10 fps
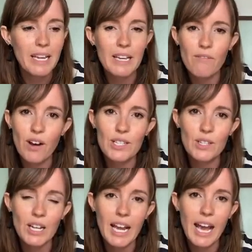he
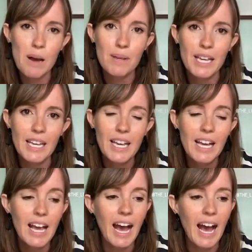finds an okapi,
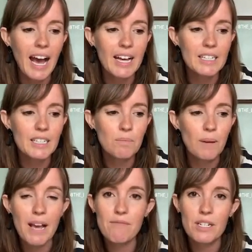
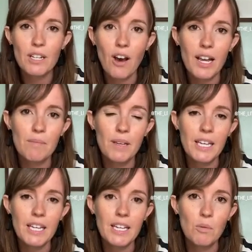but every time
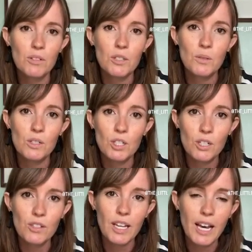he wants to
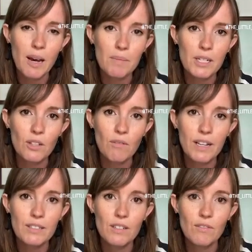introduce the okapi to the
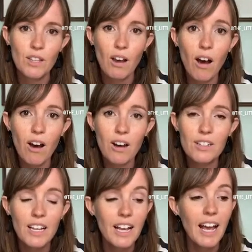rest of the
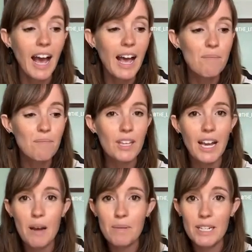guard, the
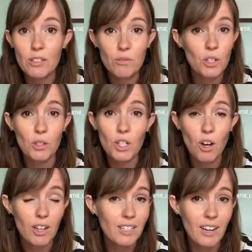okapi is too
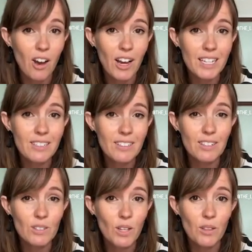shy and hides,
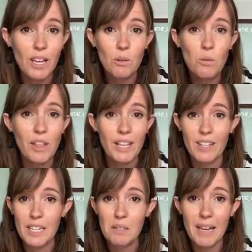and so they all think
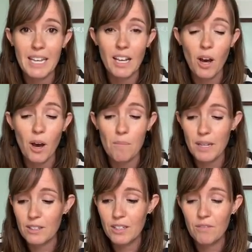that he's making it up,
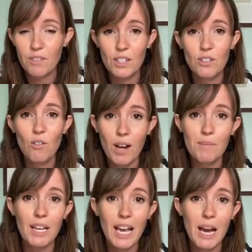because if you describe
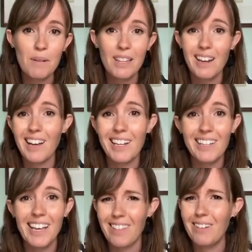the okapi, they're like,
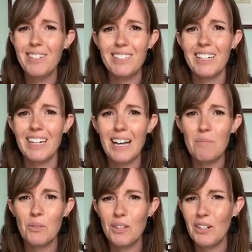there isn't an
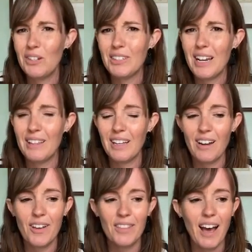animal that looks anything
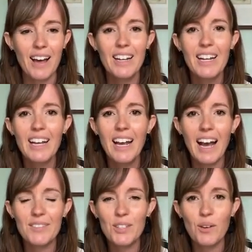like that.
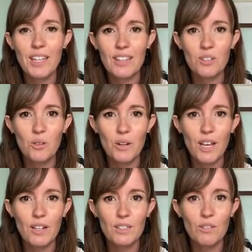And so I think the story
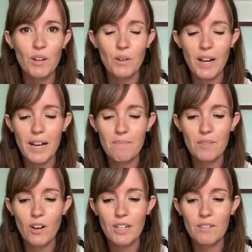goes through
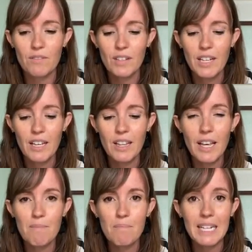kind of
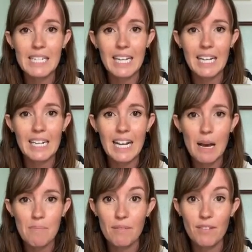them meeting an
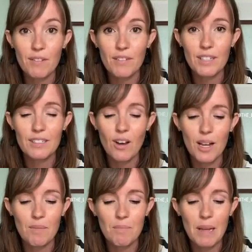okapi for the first
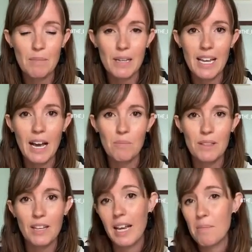time, and maybe
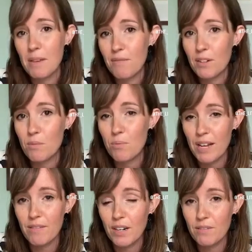helping the okapi feel
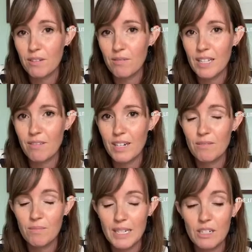brave enough to
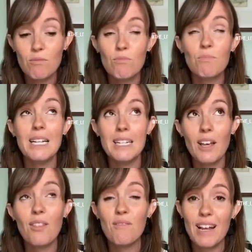meet
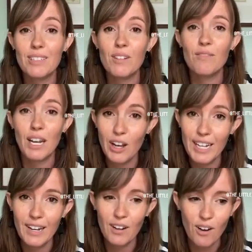the rest of the
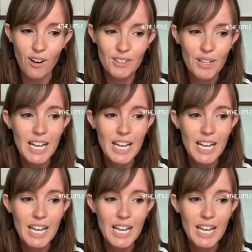Lion Guard.